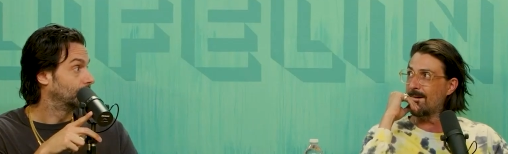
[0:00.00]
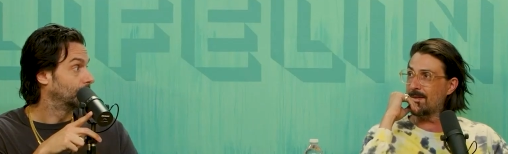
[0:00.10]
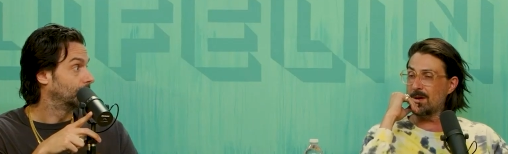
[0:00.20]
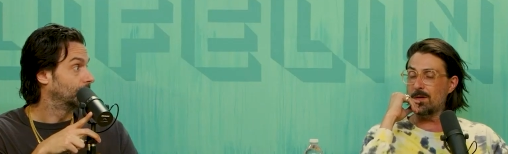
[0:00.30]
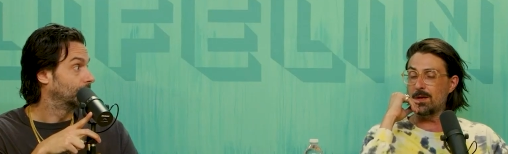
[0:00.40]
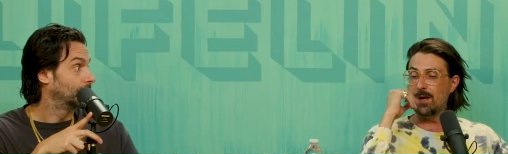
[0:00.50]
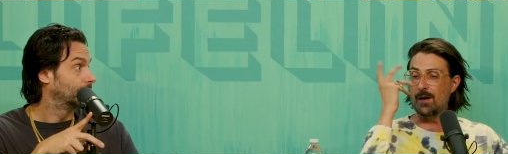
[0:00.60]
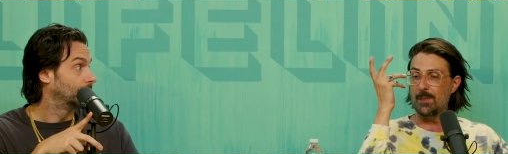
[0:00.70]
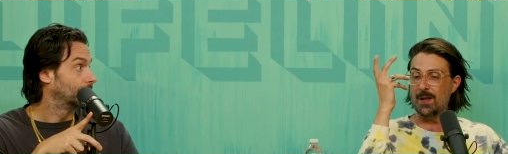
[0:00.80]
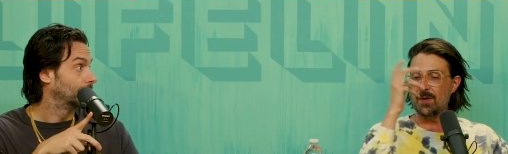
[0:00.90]
Speaker 1: I think. Yeah, I mean,
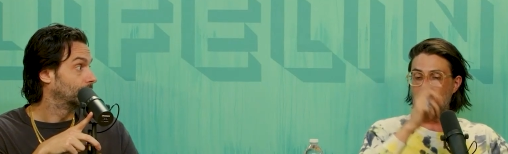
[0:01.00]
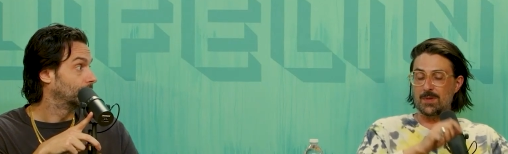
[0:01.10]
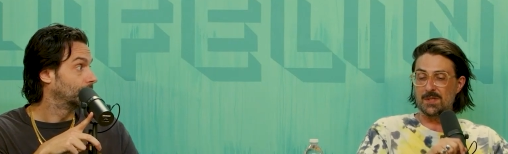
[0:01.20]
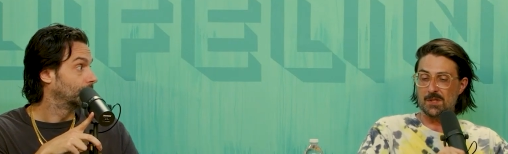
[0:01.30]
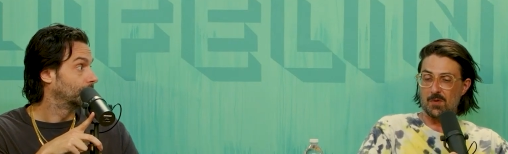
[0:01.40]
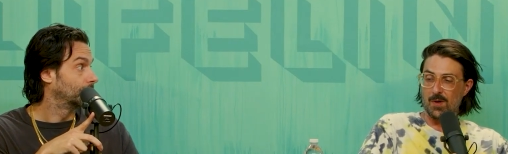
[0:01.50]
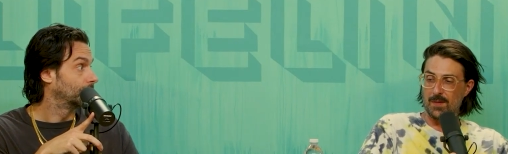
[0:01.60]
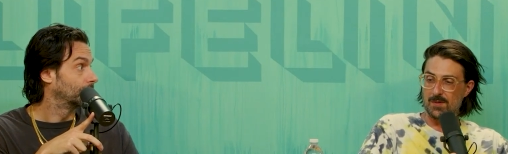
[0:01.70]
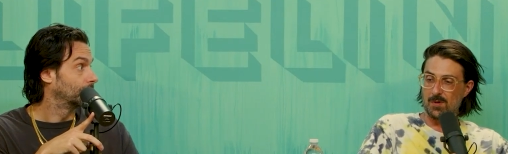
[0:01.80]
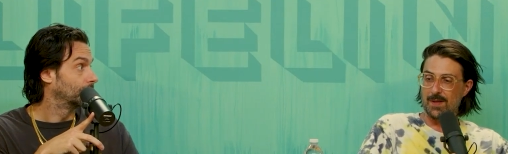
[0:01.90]
I think we disagree on this
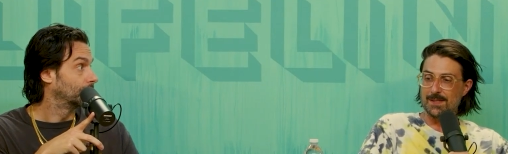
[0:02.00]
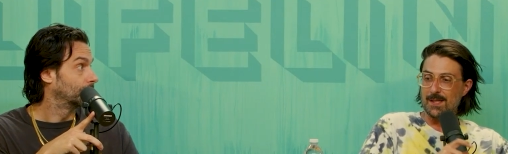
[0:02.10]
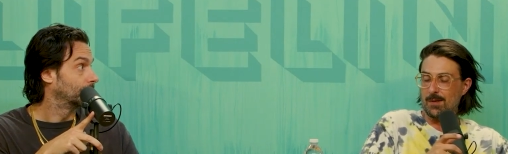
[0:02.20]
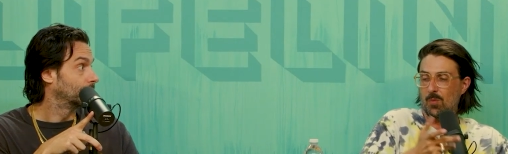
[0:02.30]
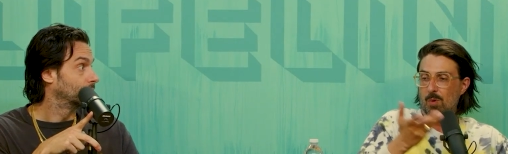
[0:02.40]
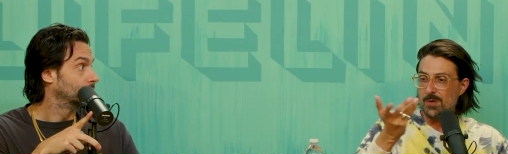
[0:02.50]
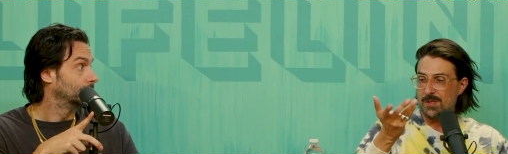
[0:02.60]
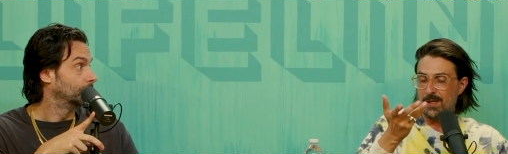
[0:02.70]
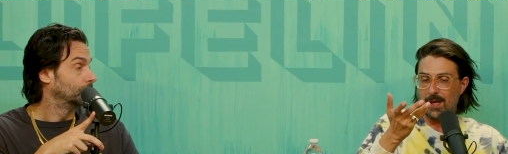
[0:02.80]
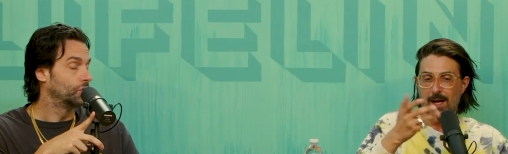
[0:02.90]
one. That's not the worst
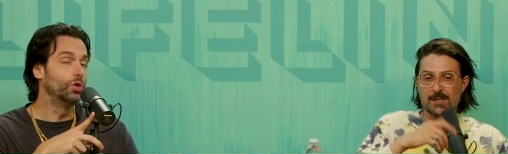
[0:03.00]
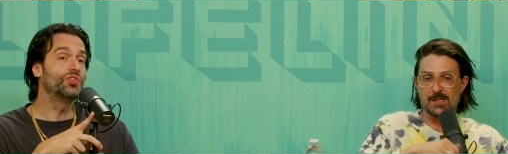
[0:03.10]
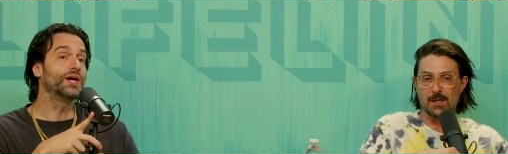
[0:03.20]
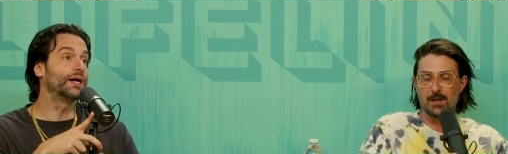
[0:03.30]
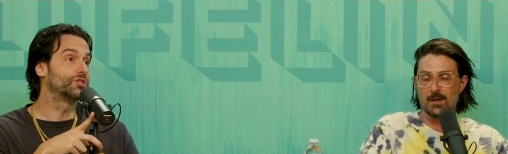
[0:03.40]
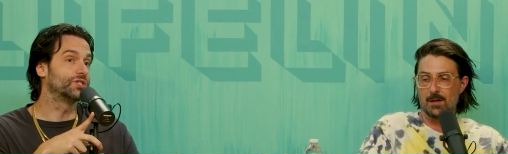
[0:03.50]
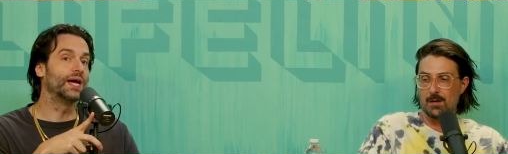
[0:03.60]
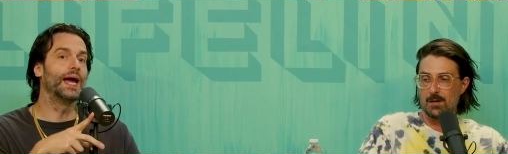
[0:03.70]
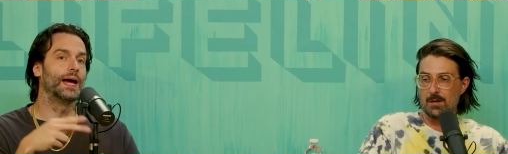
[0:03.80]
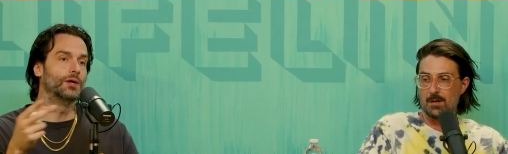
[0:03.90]
thing. So I you think,
Speaker 2: think, I should say, hey,
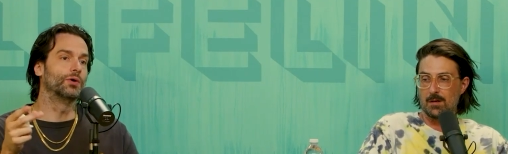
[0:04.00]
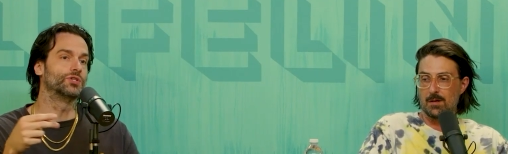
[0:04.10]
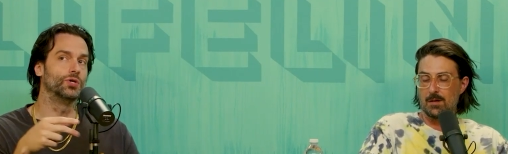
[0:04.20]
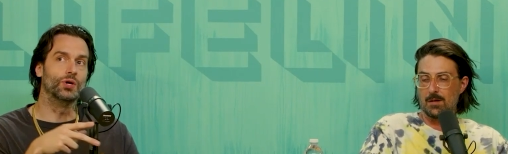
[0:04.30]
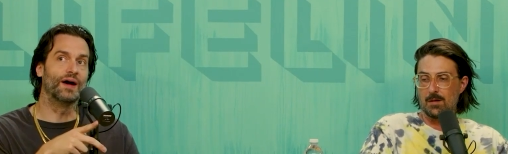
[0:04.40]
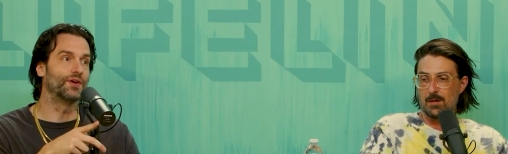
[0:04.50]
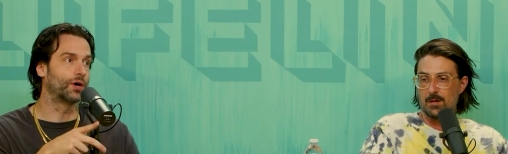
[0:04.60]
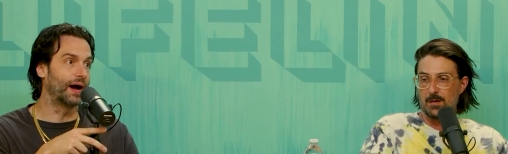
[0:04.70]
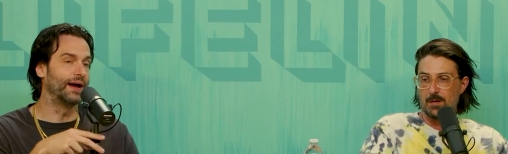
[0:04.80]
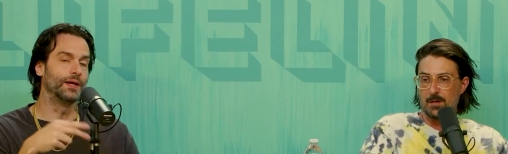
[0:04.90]
I notice you. You have a,
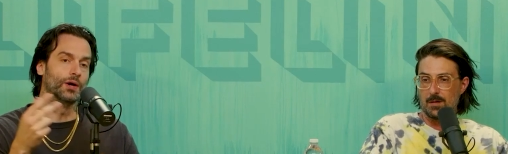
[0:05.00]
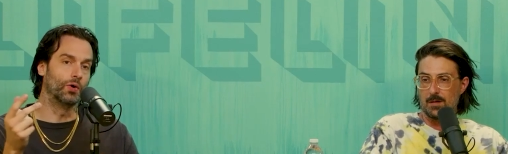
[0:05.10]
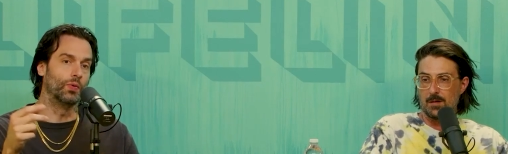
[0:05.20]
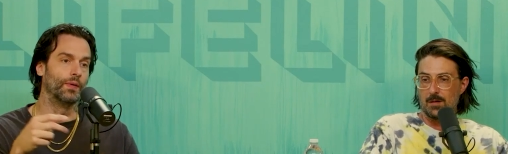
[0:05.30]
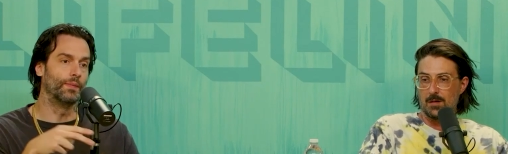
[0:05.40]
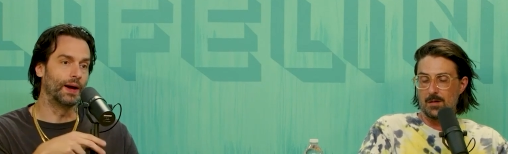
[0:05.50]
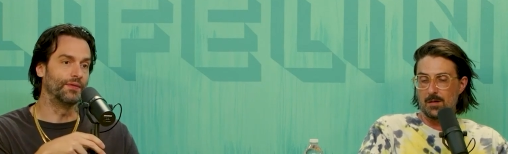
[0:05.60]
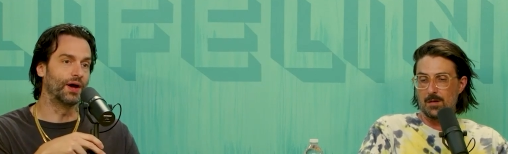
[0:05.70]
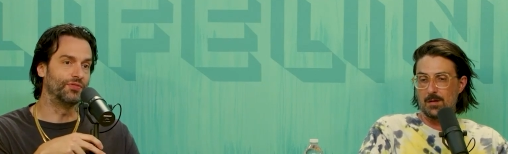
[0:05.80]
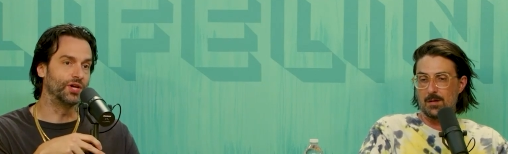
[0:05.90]
I, you know, I, I,
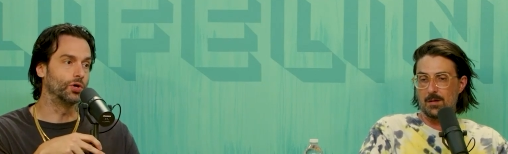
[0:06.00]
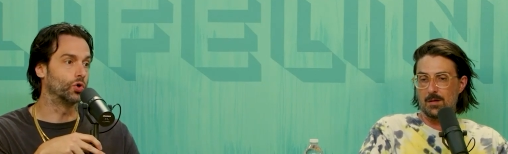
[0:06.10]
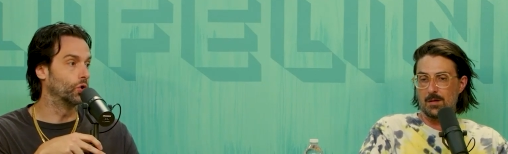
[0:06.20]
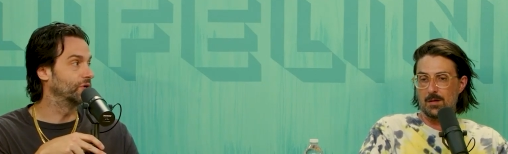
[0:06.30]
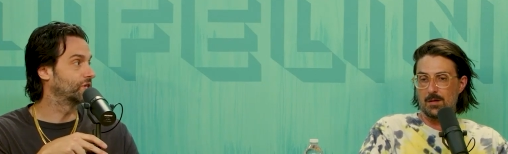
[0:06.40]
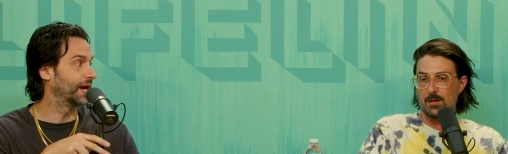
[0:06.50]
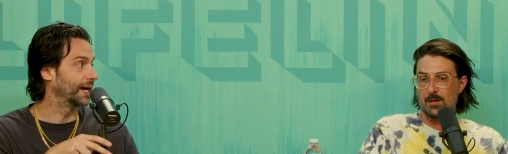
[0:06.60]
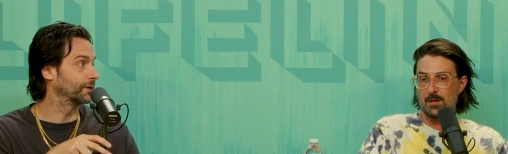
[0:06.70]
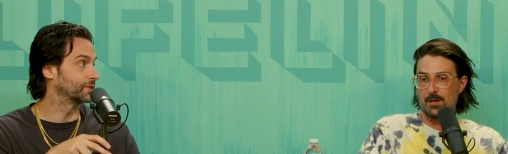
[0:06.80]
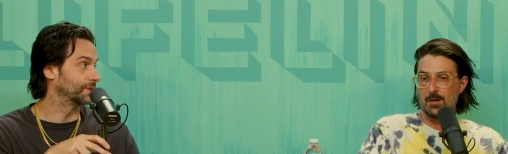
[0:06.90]
think you're cool. We should hang out
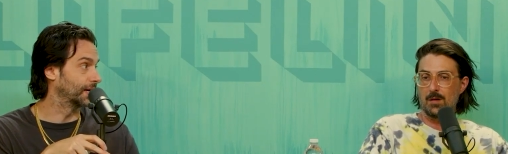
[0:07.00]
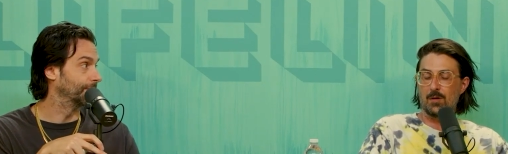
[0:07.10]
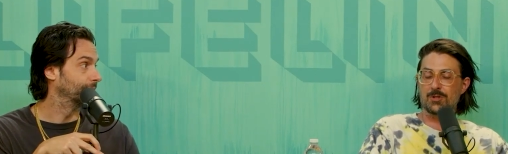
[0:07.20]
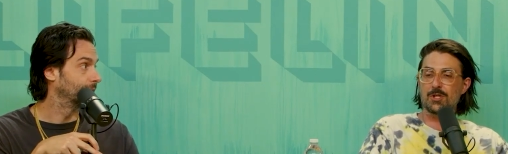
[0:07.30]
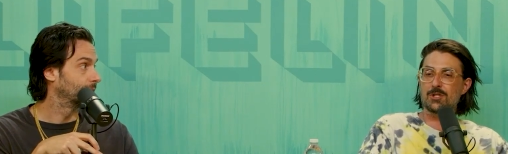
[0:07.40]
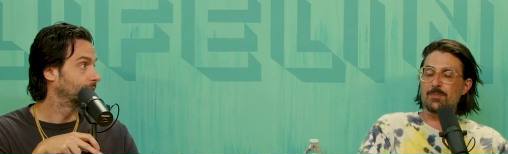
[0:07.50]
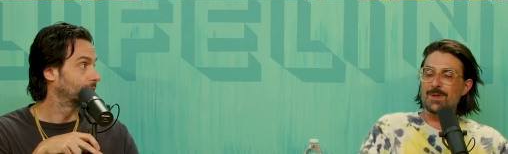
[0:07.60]
sometime. Oh, she
Speaker 1: should be